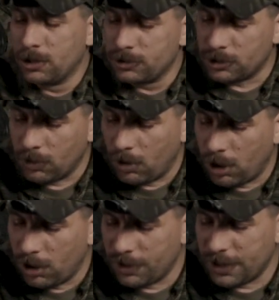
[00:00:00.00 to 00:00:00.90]
So
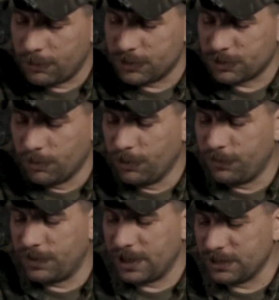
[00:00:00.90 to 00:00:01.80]
all I did was
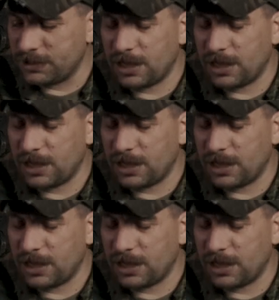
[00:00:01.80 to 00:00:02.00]
remove this,